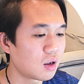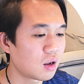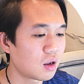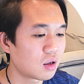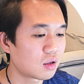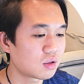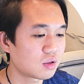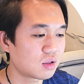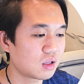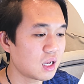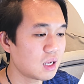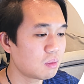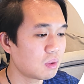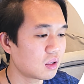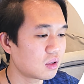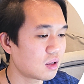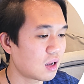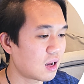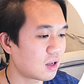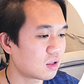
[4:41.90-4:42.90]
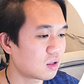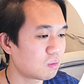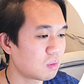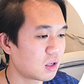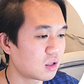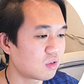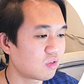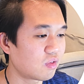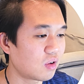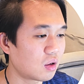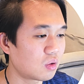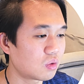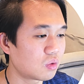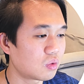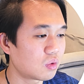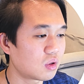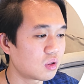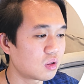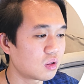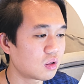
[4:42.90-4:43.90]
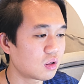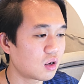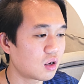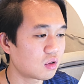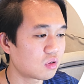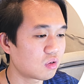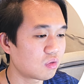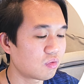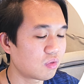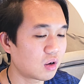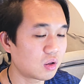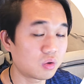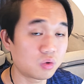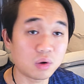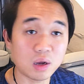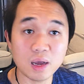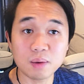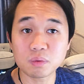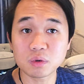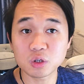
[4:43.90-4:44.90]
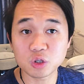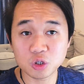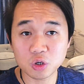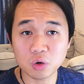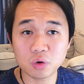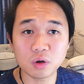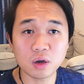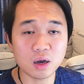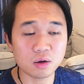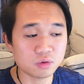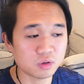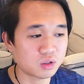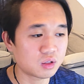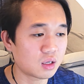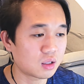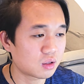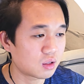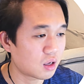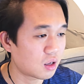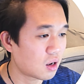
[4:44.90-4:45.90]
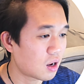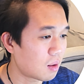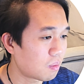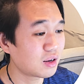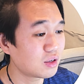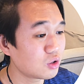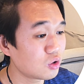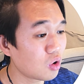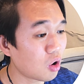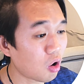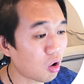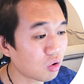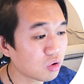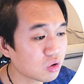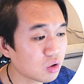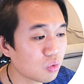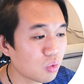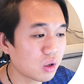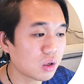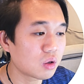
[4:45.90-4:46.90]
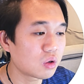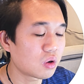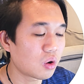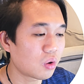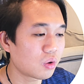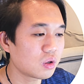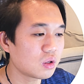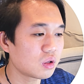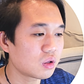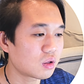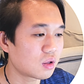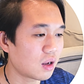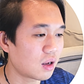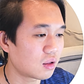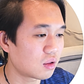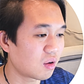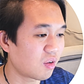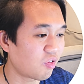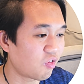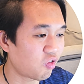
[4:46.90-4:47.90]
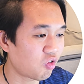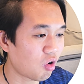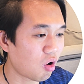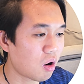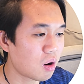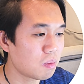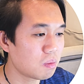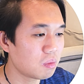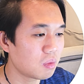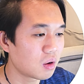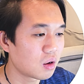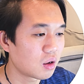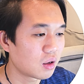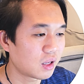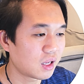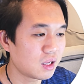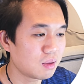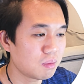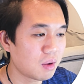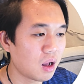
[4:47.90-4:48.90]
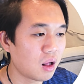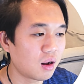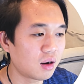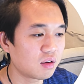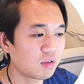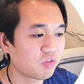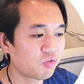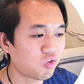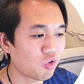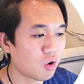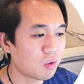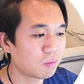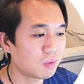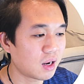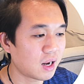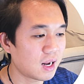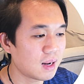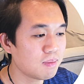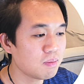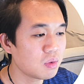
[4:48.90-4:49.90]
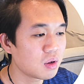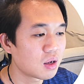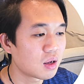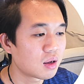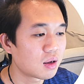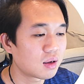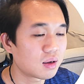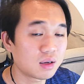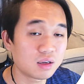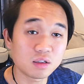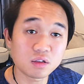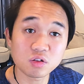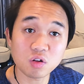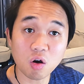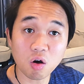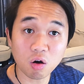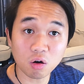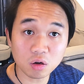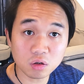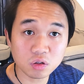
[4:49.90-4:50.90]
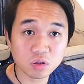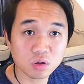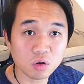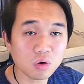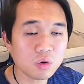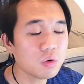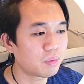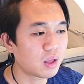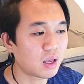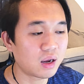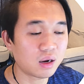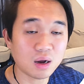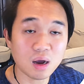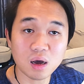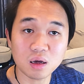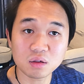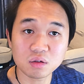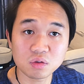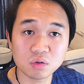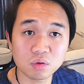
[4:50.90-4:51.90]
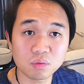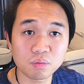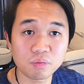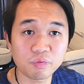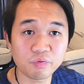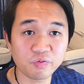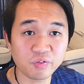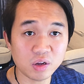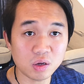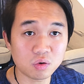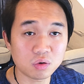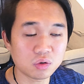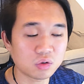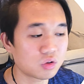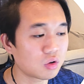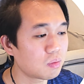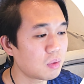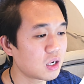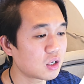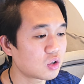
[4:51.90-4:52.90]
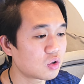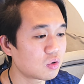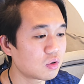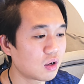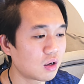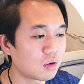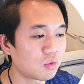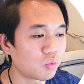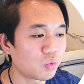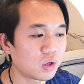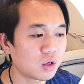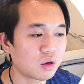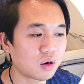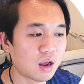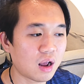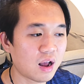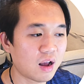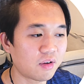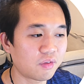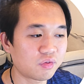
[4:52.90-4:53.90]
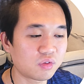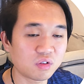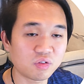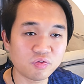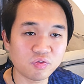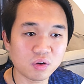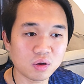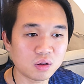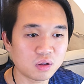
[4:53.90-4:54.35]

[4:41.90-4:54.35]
Same as the SMS value is in custom value. I'm going to show you how to set that up. You also want to notice that the from email and the from name is also a custom field. So make sure that we're gonna have this field